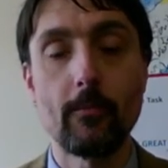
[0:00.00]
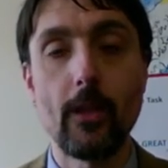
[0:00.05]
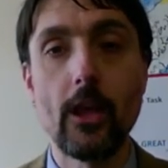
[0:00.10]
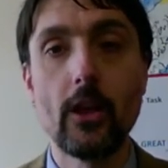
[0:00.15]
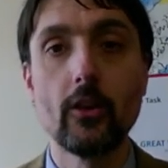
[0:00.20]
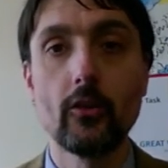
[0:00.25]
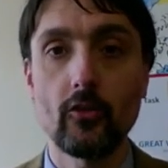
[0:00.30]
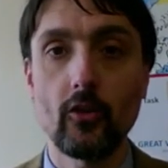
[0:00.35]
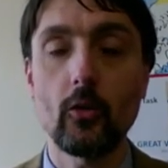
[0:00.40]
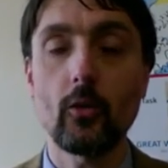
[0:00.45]

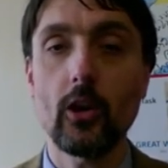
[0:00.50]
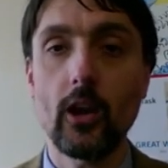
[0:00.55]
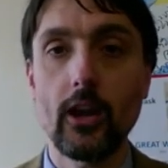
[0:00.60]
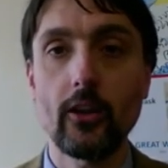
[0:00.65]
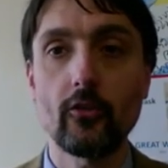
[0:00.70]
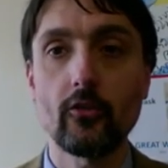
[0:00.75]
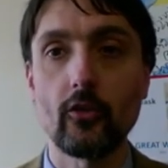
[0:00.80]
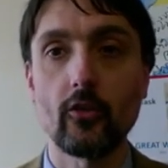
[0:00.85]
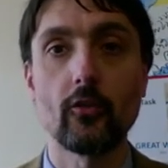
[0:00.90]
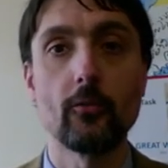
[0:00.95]
So class
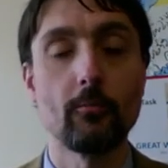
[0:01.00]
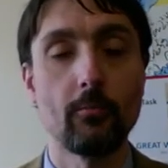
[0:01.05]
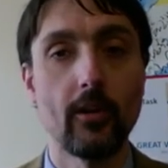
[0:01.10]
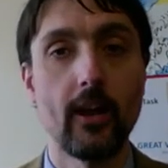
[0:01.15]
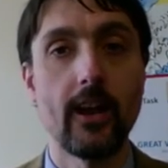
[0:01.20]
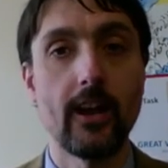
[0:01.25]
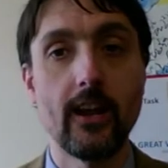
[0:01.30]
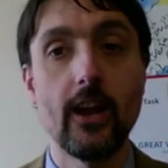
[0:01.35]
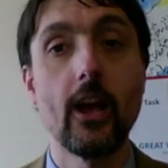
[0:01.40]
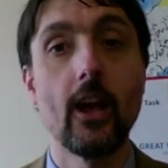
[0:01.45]
doesn't
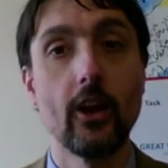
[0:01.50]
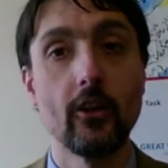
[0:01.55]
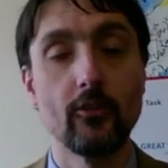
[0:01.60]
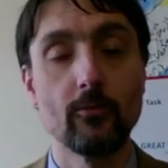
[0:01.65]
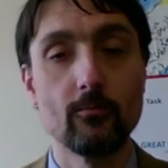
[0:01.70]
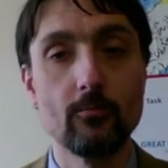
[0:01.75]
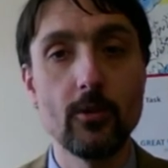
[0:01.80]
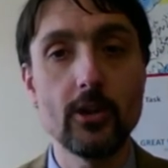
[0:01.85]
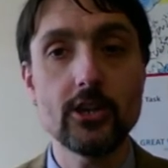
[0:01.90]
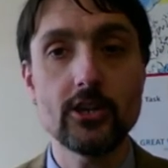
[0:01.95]
play as
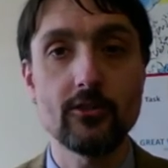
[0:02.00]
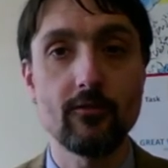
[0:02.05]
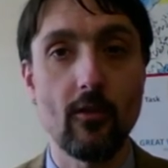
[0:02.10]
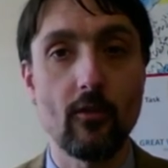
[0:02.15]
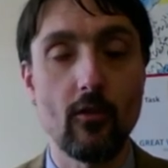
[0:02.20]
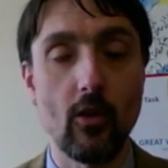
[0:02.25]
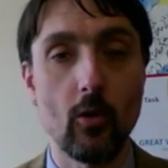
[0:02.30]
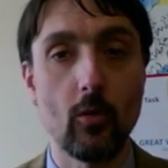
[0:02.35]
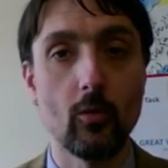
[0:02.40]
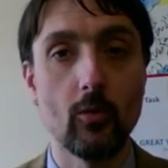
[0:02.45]
much of a
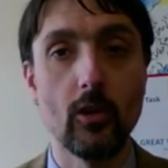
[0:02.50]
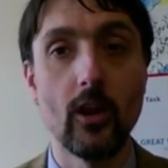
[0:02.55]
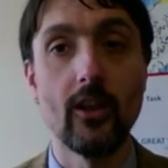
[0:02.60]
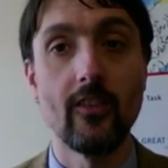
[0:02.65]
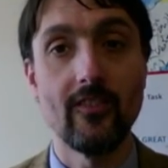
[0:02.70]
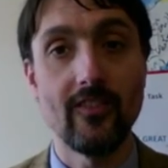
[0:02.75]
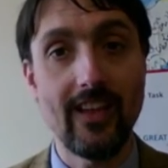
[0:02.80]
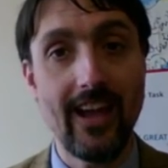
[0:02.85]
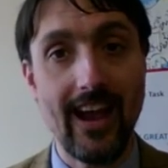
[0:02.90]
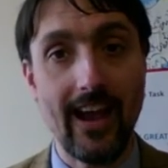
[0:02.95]
role
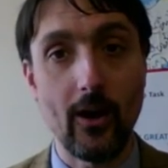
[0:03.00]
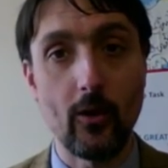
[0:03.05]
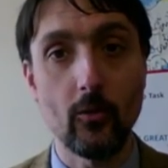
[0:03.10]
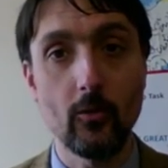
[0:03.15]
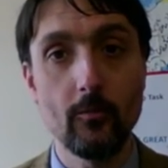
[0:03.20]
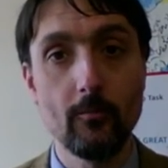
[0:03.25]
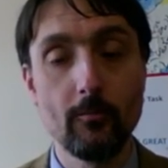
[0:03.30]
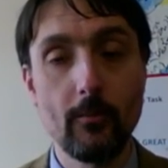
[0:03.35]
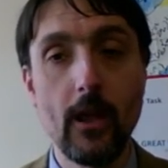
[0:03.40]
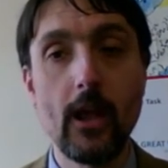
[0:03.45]
now
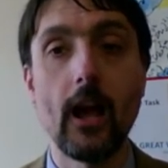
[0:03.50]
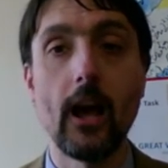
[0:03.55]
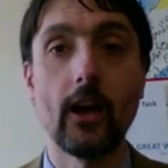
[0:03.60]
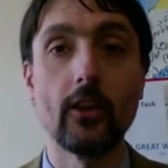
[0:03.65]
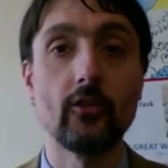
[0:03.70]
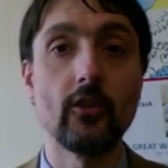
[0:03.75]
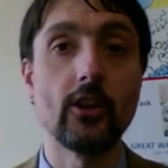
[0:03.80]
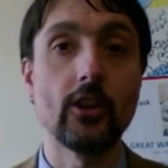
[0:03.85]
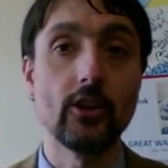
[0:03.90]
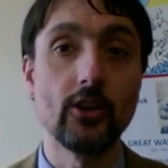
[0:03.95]
as
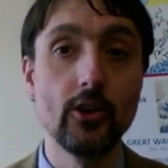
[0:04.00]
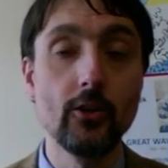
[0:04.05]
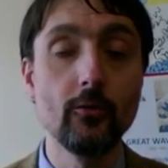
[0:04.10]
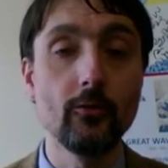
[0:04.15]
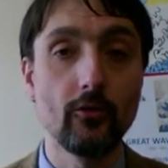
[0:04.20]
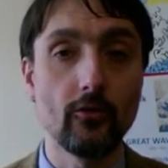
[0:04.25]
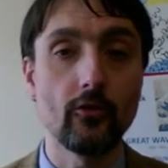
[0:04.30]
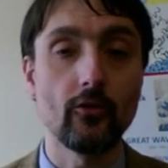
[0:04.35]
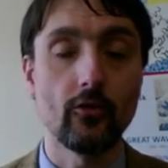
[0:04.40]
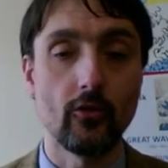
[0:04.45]
it
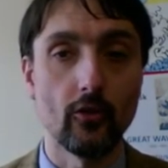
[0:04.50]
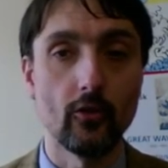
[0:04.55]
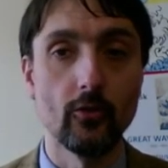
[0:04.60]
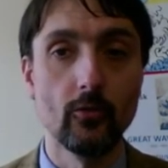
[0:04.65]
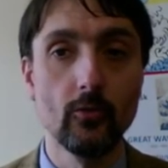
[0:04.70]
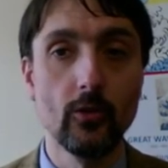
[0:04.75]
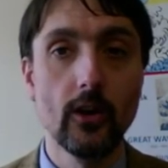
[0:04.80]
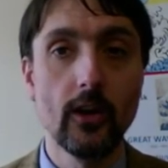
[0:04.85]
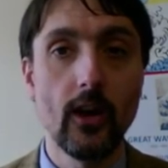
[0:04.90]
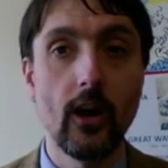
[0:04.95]
used to
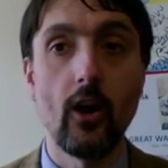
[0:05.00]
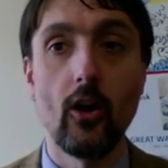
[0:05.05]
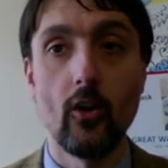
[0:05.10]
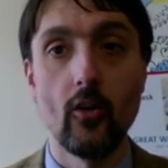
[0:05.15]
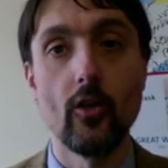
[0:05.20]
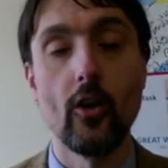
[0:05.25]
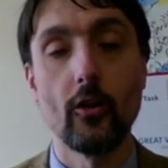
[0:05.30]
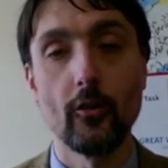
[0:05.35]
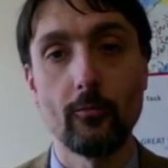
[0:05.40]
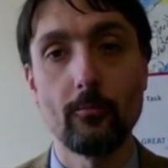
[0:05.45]
on
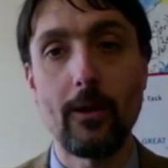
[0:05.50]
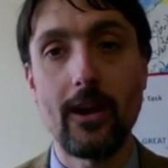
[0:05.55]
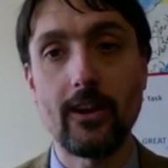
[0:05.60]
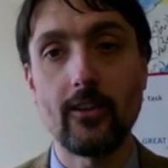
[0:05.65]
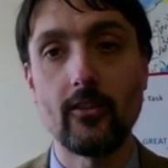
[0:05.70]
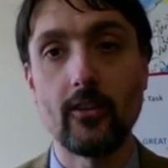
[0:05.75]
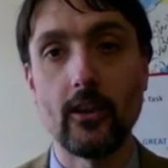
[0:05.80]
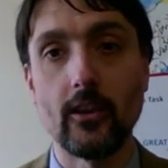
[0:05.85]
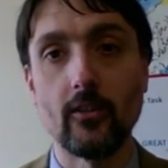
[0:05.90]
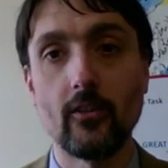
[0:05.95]
those
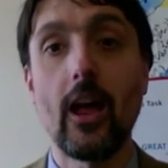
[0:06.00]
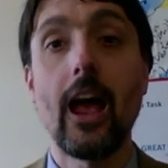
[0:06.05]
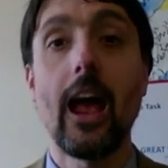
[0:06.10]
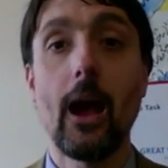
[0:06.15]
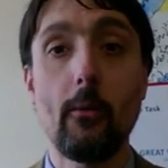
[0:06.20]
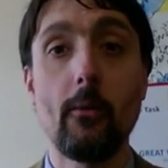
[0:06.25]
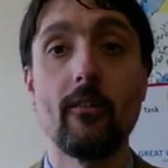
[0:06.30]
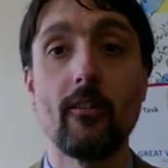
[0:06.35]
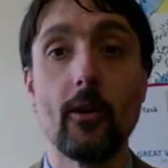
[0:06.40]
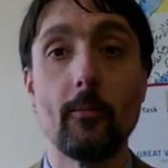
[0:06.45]
bases.
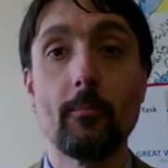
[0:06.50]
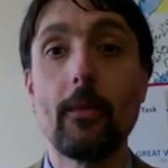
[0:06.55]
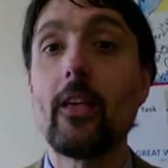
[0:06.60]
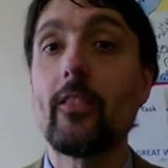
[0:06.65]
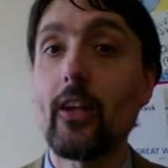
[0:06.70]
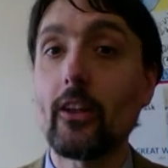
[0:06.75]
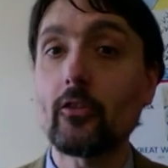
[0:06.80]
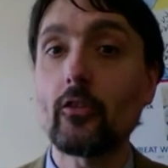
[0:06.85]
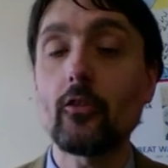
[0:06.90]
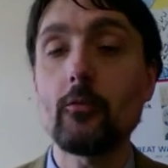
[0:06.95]
However,
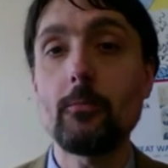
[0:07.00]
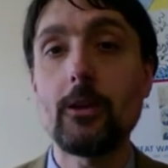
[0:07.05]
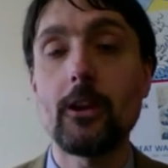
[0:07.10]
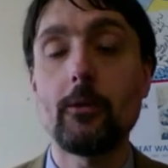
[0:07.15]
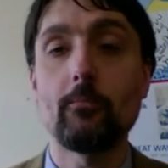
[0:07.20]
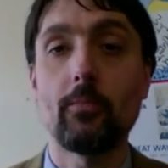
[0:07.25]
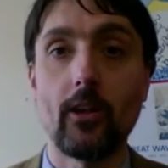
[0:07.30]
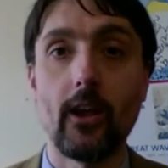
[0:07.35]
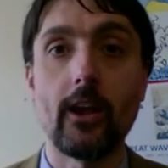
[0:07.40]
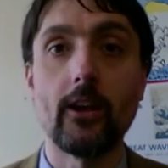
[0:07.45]
that doesn't mean it
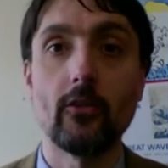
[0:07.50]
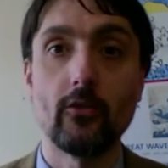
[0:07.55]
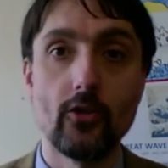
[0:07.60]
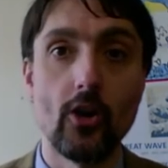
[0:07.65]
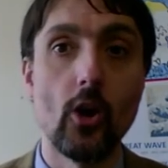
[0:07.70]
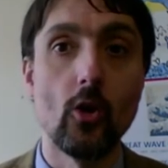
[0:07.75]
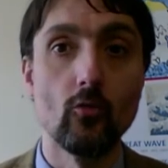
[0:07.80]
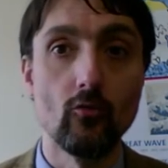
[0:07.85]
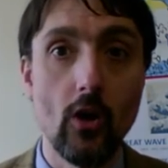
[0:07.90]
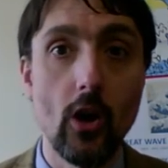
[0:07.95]
plays no
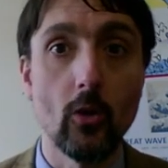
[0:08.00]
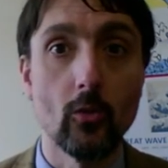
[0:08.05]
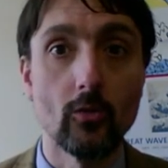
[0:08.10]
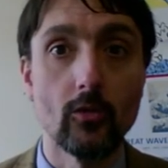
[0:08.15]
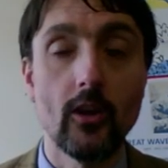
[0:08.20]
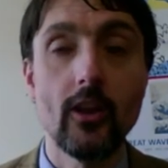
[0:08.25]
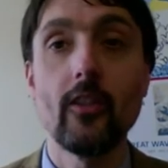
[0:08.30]
role.